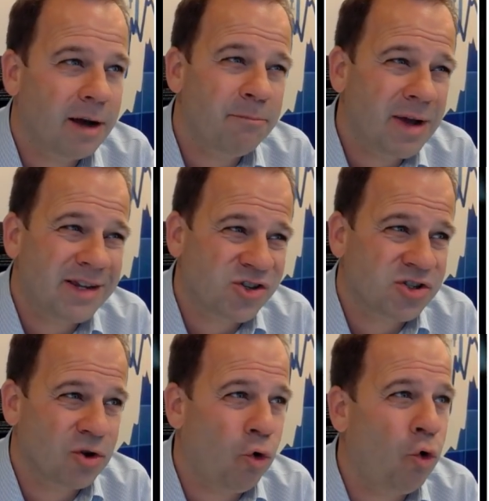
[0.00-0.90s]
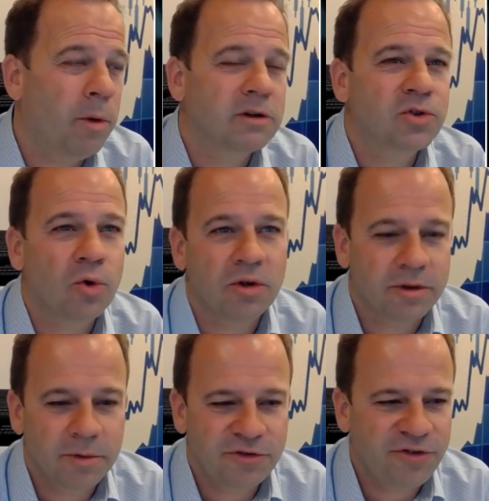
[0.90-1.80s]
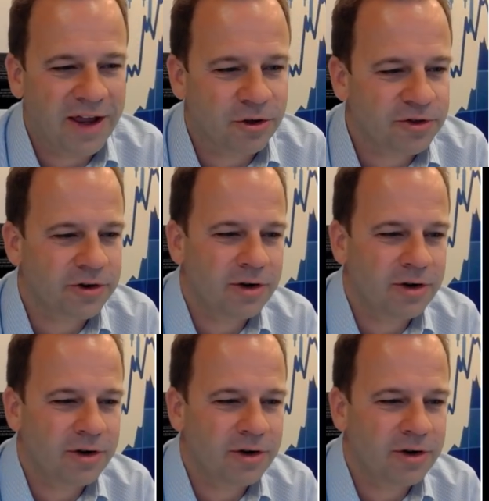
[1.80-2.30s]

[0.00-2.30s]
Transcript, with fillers: Um, it's just that almost all of them have failed.